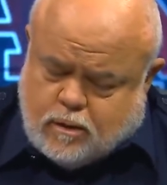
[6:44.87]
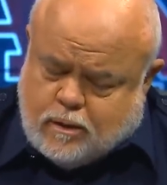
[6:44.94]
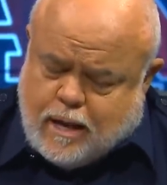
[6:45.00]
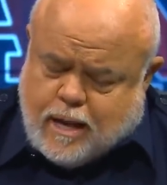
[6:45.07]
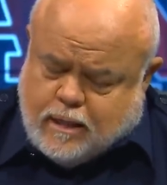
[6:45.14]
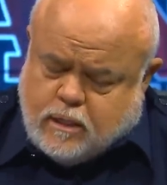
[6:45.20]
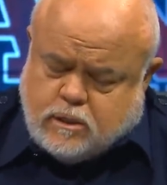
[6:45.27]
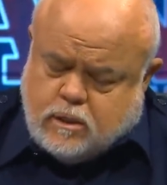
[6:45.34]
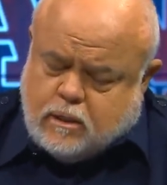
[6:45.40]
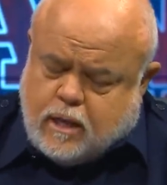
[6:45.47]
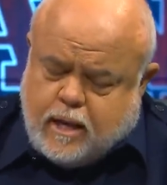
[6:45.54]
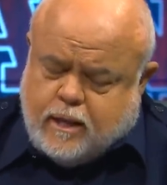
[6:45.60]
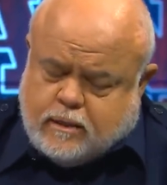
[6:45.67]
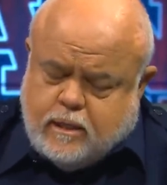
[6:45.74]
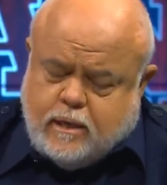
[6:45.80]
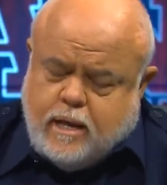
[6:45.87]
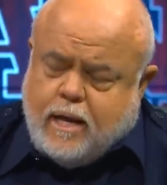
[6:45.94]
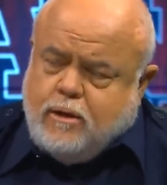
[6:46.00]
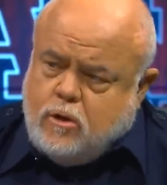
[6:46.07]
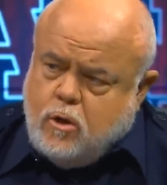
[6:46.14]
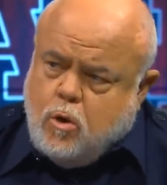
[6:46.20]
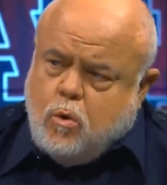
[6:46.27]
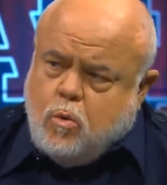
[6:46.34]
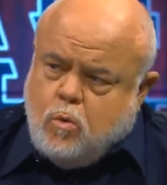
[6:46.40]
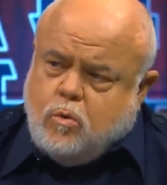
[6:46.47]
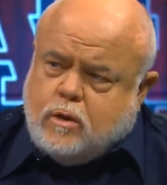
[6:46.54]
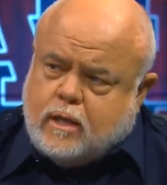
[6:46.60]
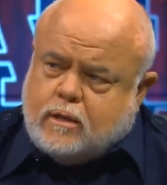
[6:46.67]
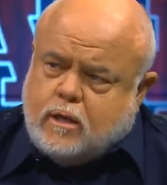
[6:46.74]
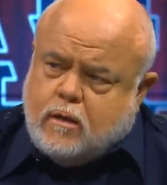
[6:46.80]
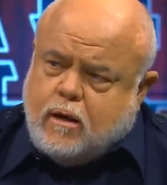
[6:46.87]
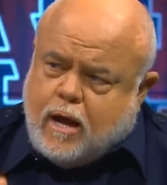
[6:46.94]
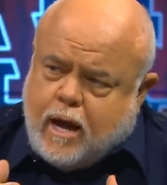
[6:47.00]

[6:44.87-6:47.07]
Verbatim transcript: That is in line. I did not know that there